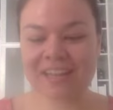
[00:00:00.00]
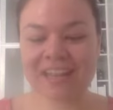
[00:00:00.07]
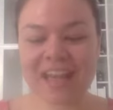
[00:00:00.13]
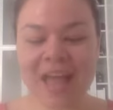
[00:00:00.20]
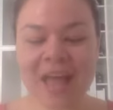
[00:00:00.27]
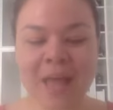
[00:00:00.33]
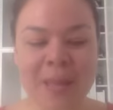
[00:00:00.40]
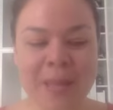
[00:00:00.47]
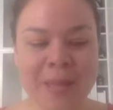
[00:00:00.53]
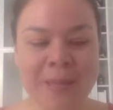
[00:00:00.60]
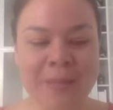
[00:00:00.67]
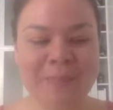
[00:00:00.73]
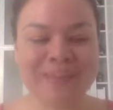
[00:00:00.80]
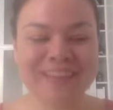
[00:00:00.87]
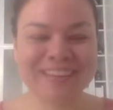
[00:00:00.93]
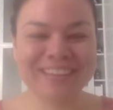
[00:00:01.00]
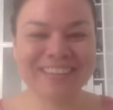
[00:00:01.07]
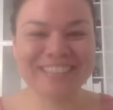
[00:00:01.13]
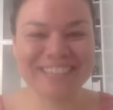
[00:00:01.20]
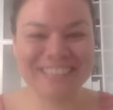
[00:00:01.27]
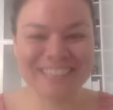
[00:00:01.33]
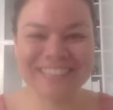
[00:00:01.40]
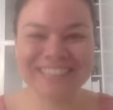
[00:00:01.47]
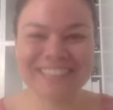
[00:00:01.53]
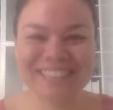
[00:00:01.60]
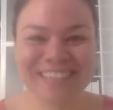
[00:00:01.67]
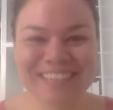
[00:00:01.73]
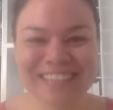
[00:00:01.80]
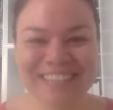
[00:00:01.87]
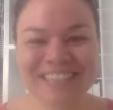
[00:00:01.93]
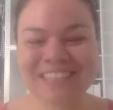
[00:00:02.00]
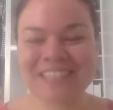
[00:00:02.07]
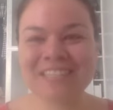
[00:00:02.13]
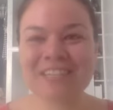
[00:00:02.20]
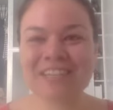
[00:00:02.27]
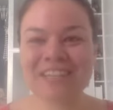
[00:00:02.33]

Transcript: I think we're all